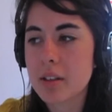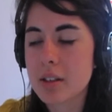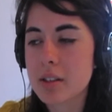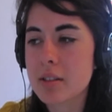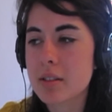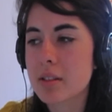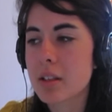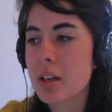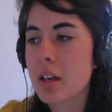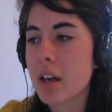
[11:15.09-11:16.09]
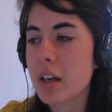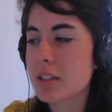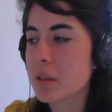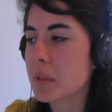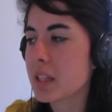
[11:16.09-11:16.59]
because it's
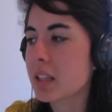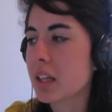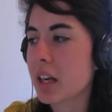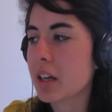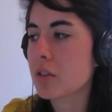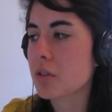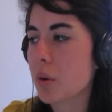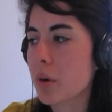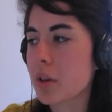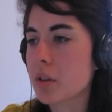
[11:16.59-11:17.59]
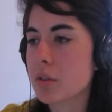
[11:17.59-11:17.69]
something that I enjoy